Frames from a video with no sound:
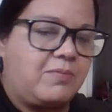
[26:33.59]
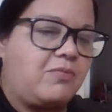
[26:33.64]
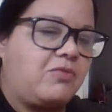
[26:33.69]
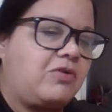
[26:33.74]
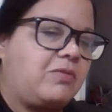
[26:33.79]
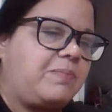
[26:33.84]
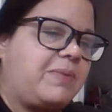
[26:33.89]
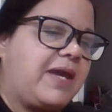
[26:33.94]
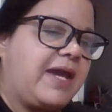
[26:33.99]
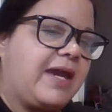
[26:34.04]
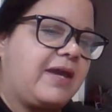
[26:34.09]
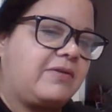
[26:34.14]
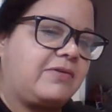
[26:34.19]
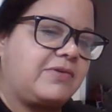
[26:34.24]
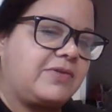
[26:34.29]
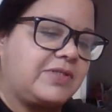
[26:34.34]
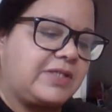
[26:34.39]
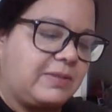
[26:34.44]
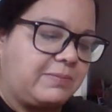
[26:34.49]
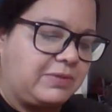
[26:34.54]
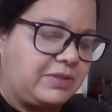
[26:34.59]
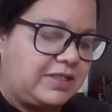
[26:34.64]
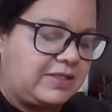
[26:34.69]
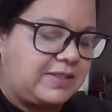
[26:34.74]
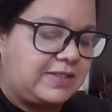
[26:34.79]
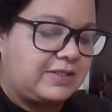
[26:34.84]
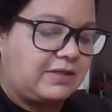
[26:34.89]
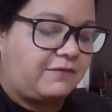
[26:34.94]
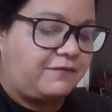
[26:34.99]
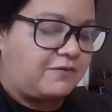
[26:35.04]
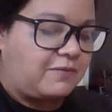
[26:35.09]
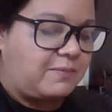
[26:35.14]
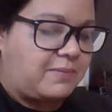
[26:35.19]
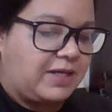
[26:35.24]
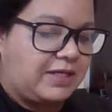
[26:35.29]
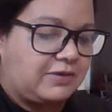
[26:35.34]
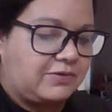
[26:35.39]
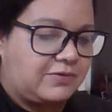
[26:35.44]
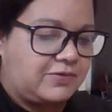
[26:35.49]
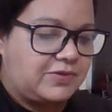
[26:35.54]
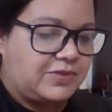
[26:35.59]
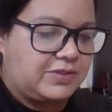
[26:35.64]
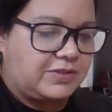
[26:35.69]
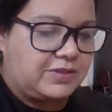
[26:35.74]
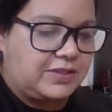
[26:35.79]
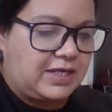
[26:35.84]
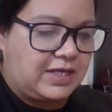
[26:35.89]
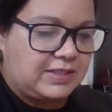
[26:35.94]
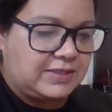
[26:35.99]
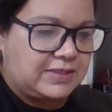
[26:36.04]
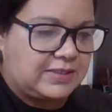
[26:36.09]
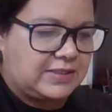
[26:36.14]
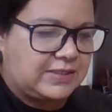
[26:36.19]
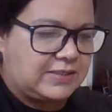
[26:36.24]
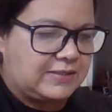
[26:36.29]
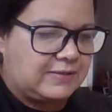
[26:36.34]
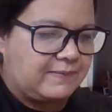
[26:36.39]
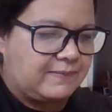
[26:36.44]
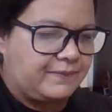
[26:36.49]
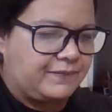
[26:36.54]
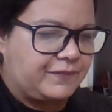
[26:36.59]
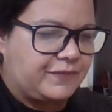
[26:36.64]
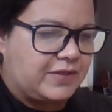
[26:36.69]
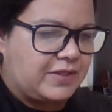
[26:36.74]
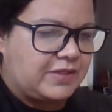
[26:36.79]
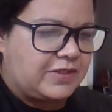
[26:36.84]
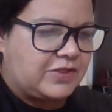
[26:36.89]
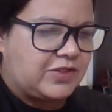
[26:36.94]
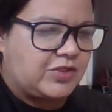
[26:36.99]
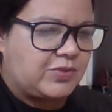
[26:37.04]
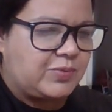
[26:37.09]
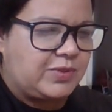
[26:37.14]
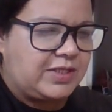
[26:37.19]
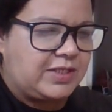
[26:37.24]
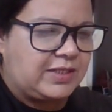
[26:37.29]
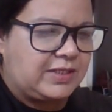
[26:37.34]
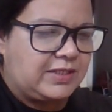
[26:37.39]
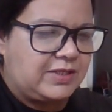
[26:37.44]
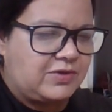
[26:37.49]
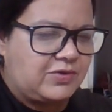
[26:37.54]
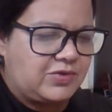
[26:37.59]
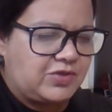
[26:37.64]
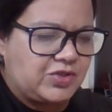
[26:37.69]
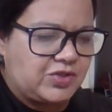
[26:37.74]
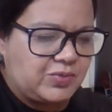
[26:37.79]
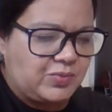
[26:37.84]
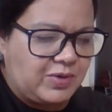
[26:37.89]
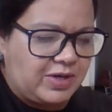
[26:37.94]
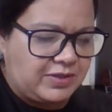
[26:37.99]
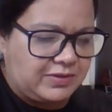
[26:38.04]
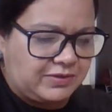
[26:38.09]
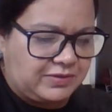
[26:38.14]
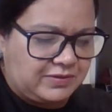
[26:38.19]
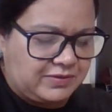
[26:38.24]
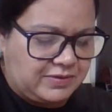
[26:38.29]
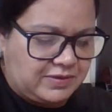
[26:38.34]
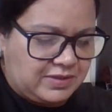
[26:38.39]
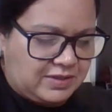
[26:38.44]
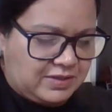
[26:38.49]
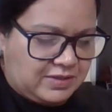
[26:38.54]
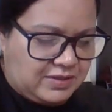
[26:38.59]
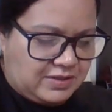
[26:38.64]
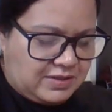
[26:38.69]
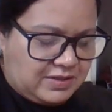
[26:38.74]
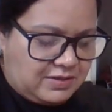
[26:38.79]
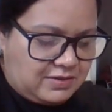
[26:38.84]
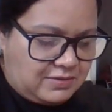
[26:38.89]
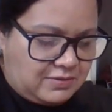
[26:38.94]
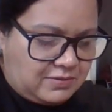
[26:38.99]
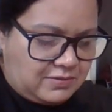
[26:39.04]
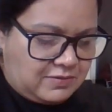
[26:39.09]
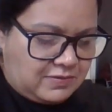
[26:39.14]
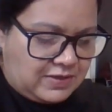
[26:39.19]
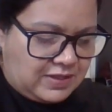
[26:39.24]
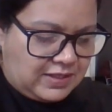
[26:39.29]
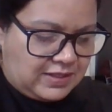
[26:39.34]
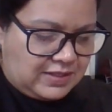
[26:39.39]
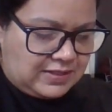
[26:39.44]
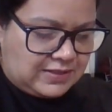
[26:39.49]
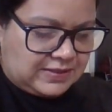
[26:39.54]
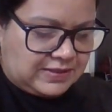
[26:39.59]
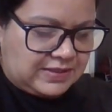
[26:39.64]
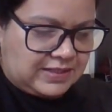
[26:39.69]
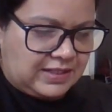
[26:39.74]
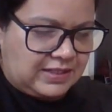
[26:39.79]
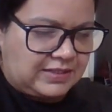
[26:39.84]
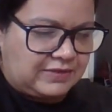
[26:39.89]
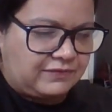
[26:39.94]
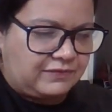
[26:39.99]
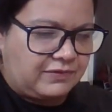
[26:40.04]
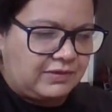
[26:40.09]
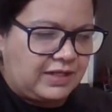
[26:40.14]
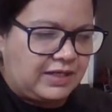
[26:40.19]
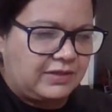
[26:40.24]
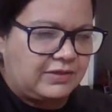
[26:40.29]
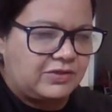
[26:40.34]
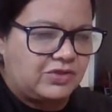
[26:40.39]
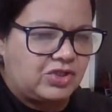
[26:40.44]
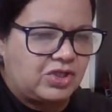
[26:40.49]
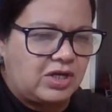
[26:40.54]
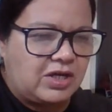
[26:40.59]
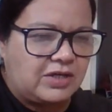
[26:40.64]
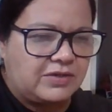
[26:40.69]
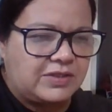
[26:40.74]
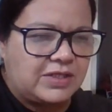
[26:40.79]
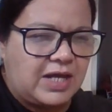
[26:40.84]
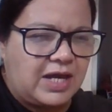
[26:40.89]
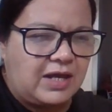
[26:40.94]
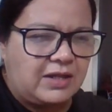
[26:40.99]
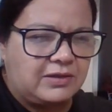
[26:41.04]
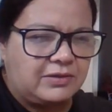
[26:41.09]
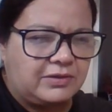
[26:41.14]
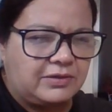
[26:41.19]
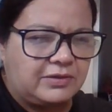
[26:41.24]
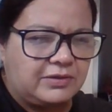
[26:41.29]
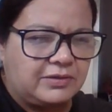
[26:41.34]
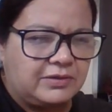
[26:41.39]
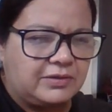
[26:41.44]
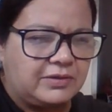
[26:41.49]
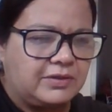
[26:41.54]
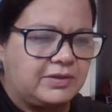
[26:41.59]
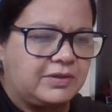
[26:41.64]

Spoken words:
more patterns. I believe these are from Michaels. Yes. Sweet little sweater. Oh, that is nice for like a toddler.